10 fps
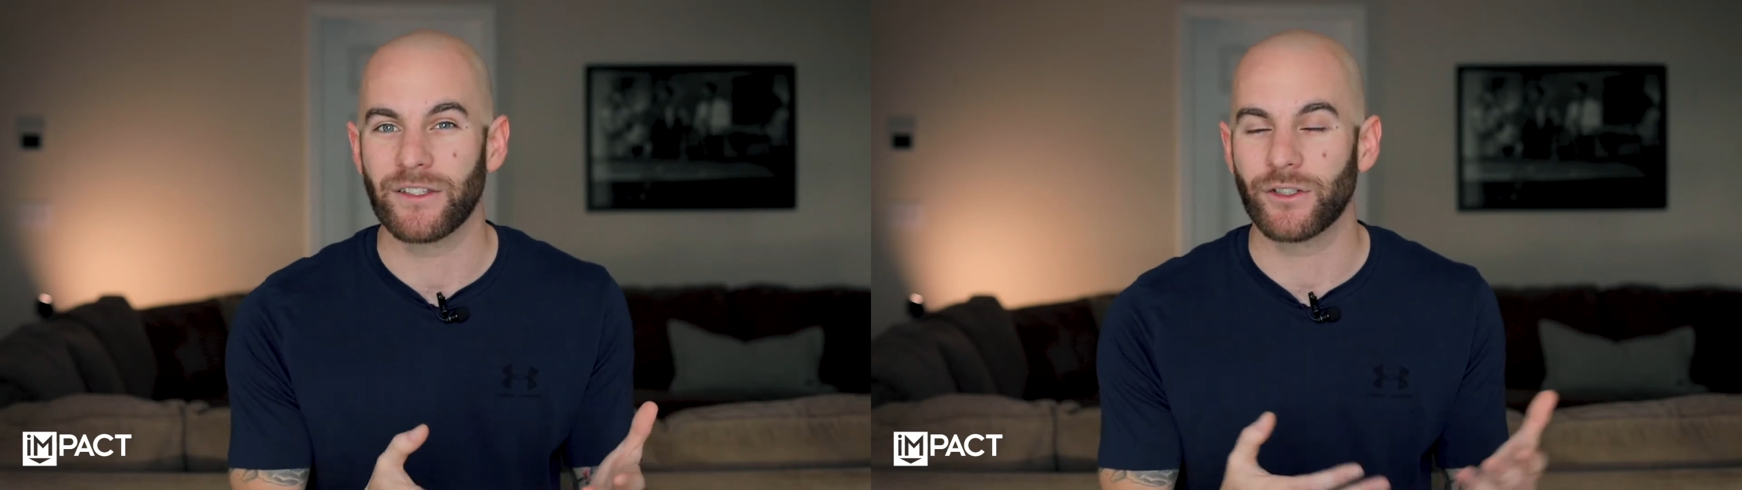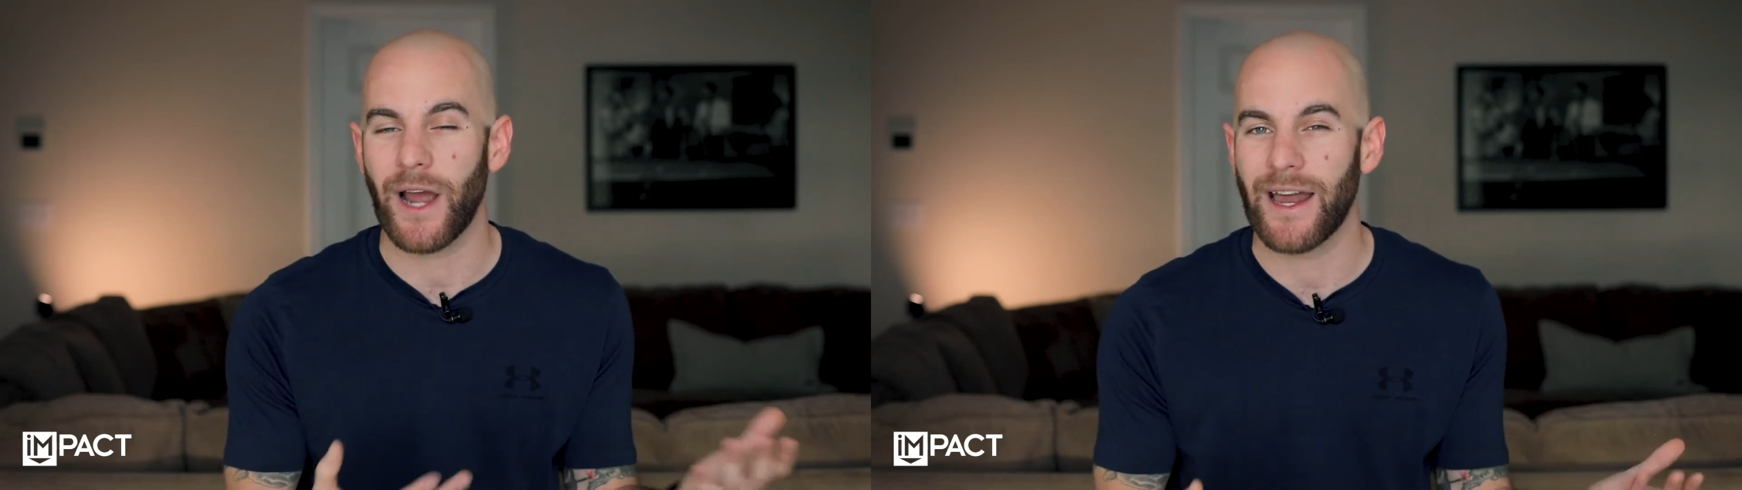
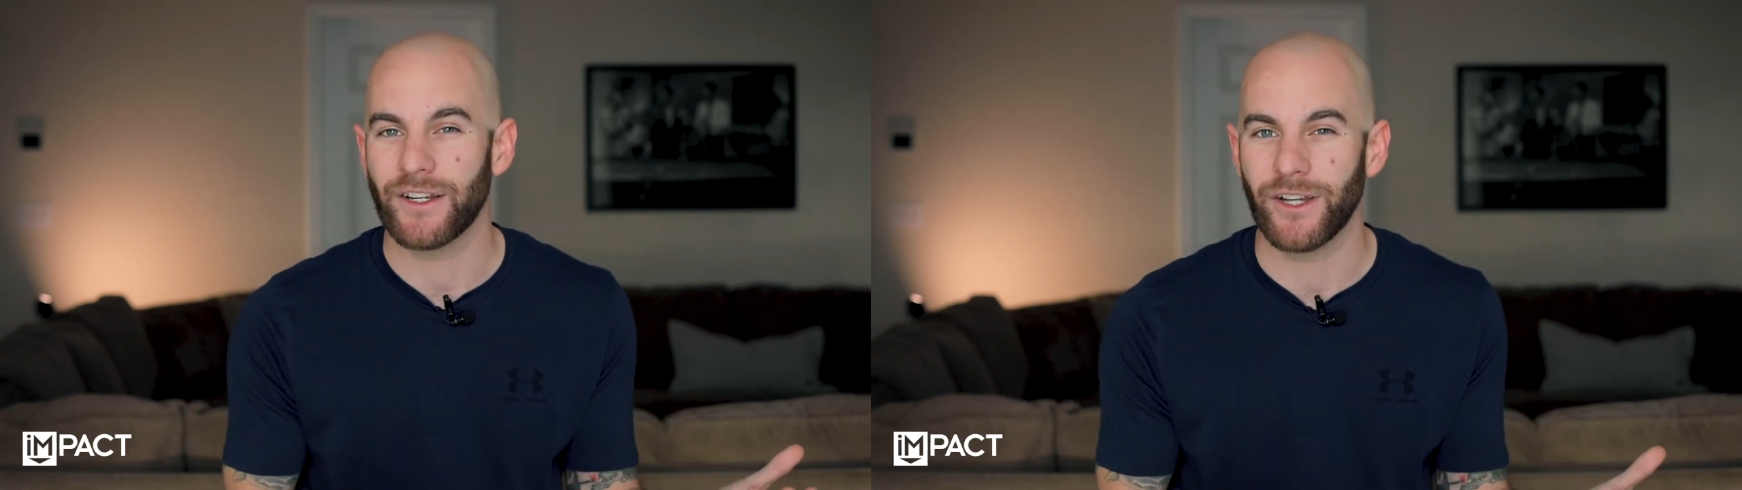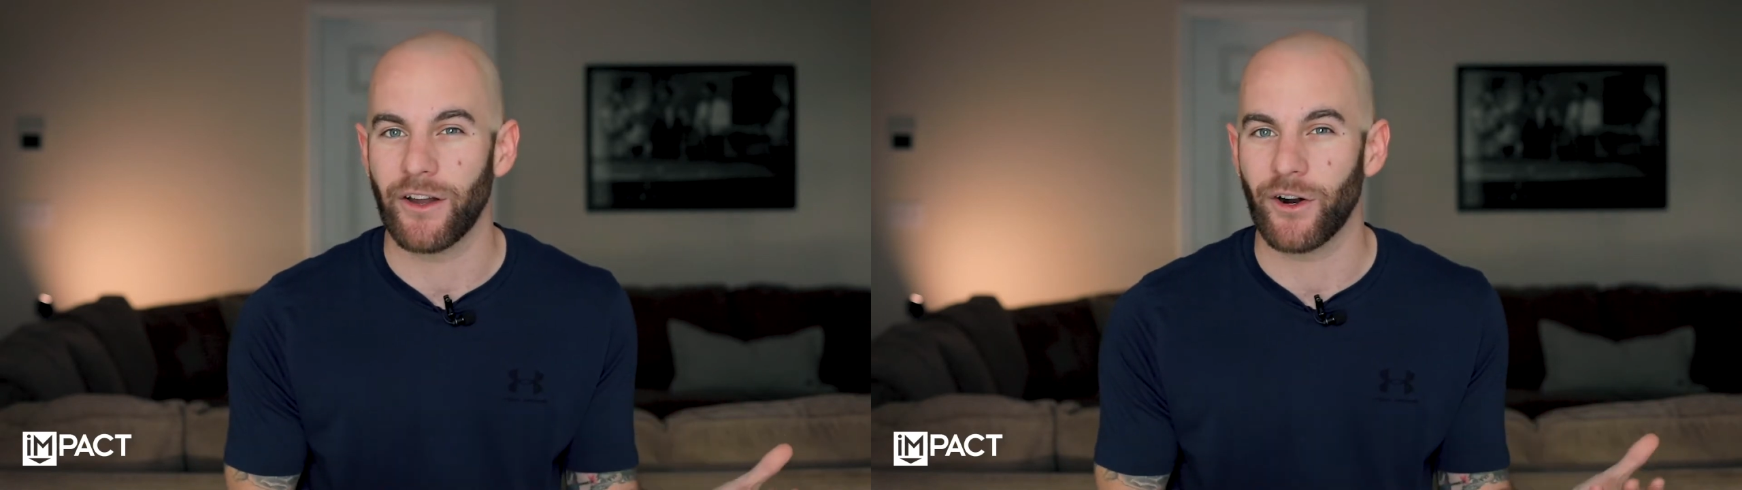
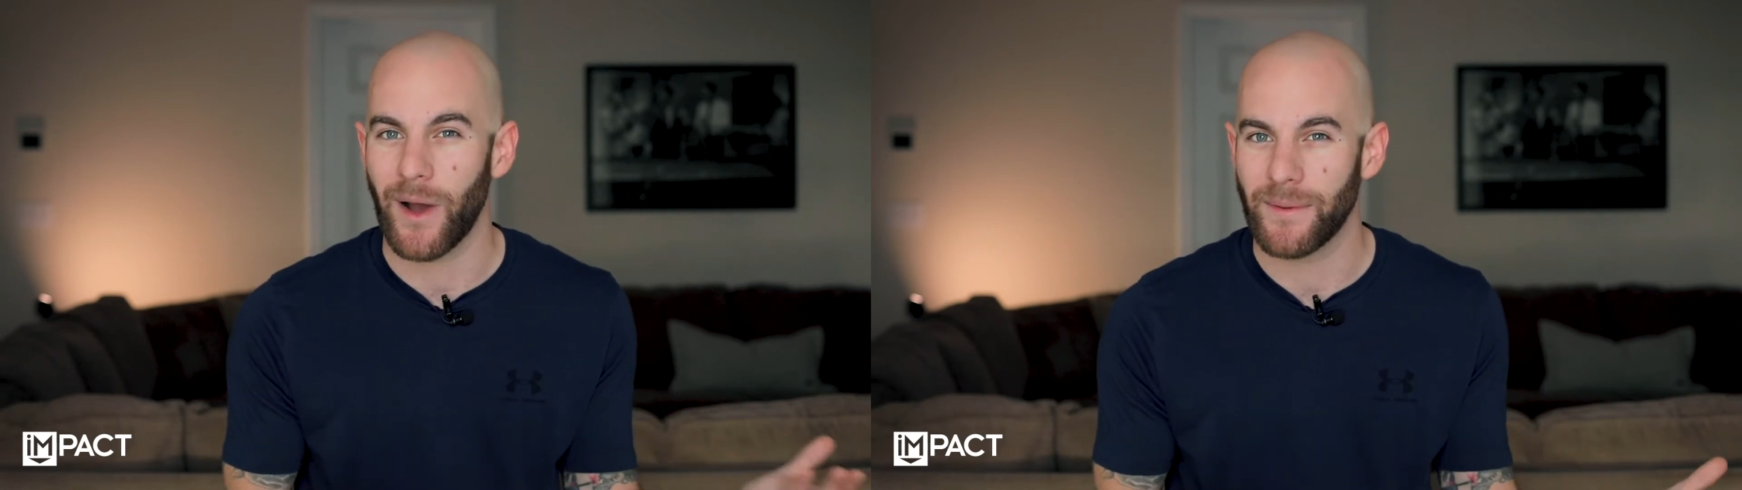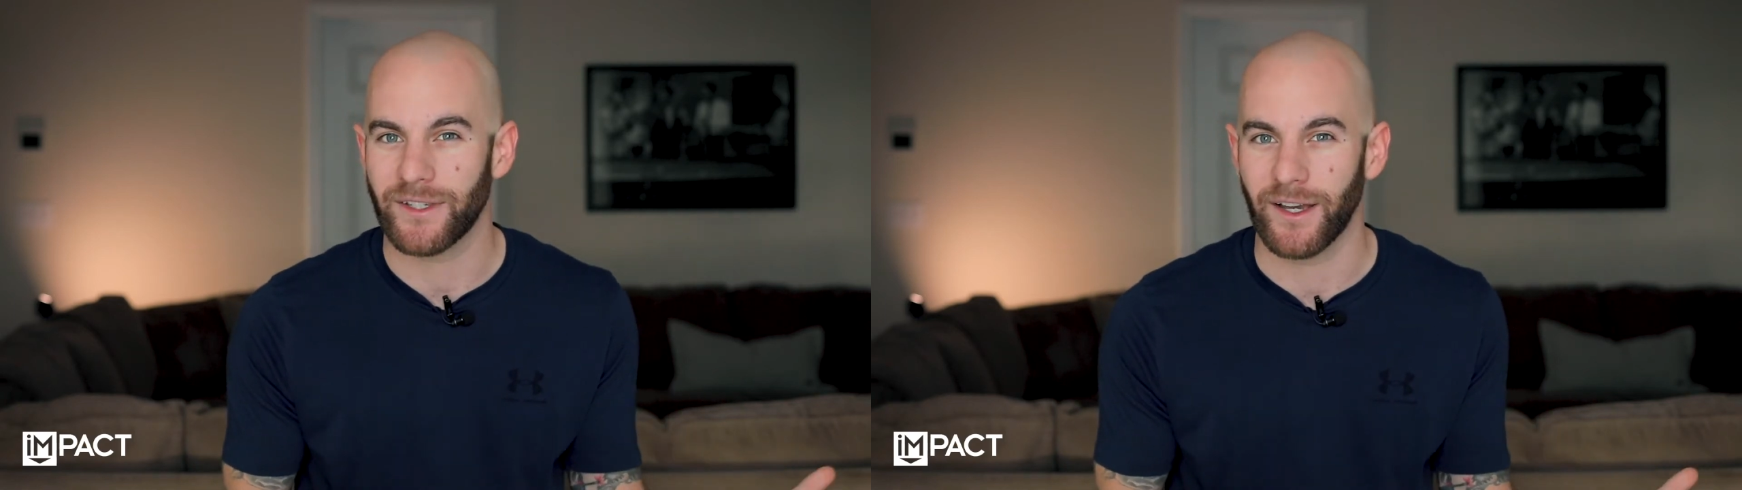strategy on our
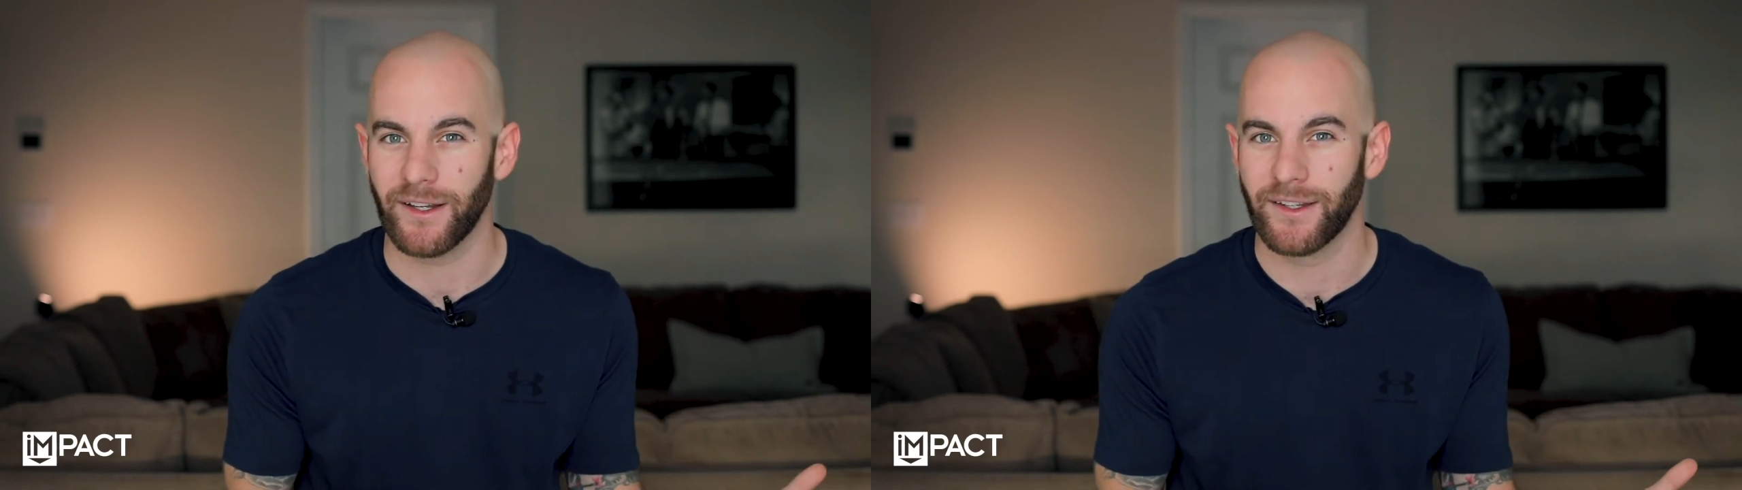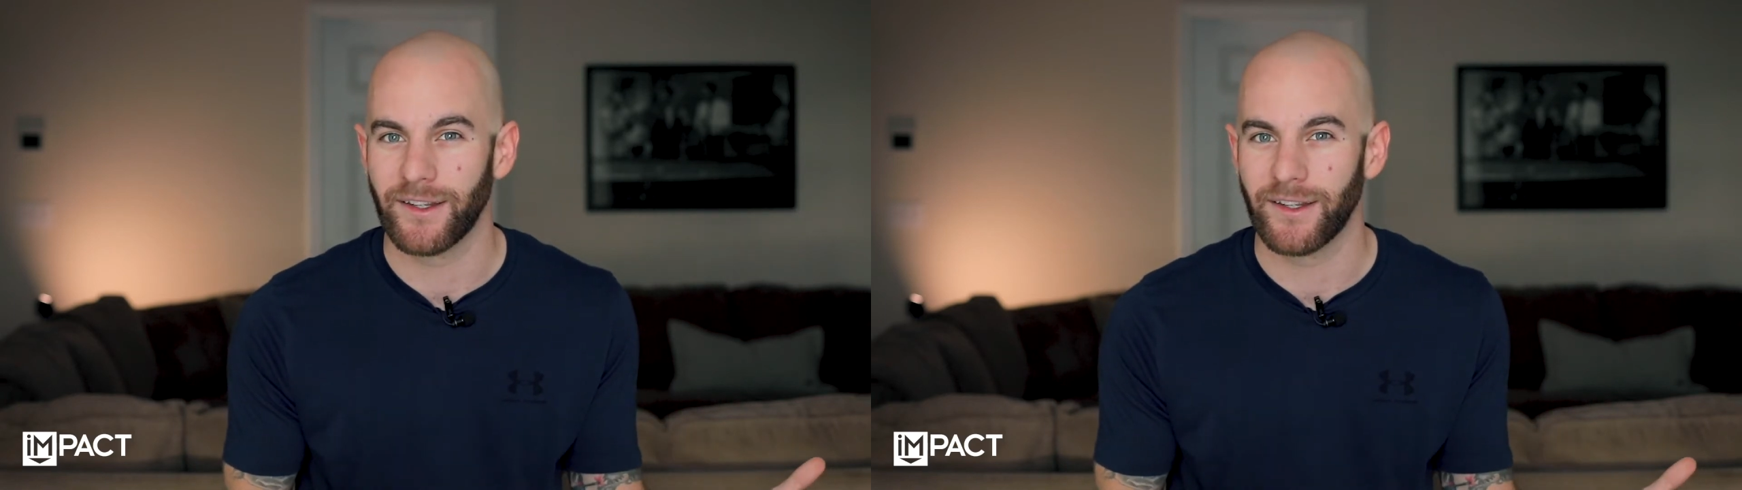website?